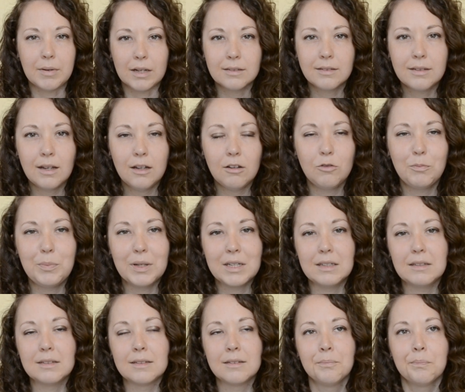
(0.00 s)
myself
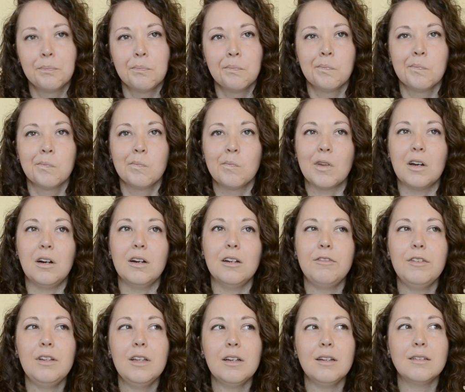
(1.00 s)
because I
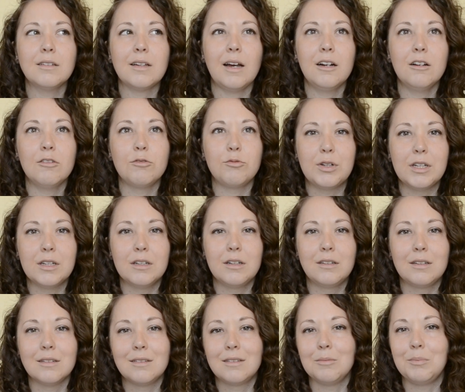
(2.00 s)
feel like it's kind of weird
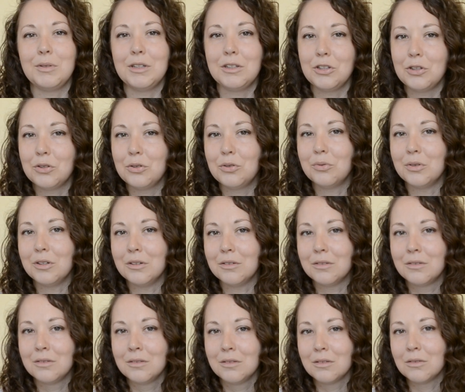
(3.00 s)
just to be you and
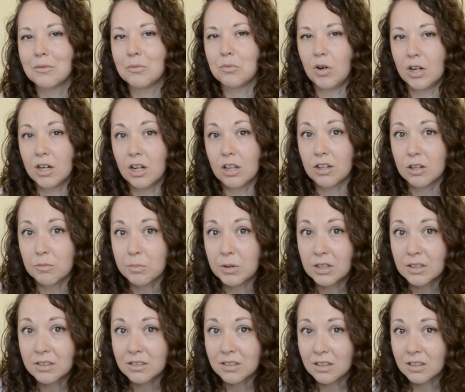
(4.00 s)
one other
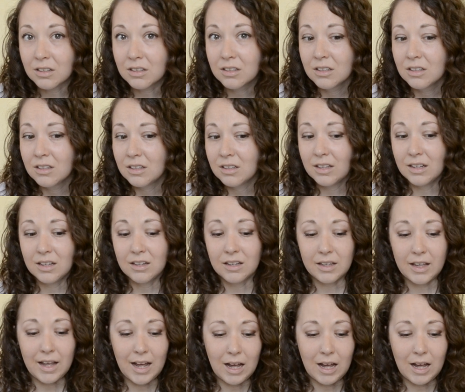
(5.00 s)
person in a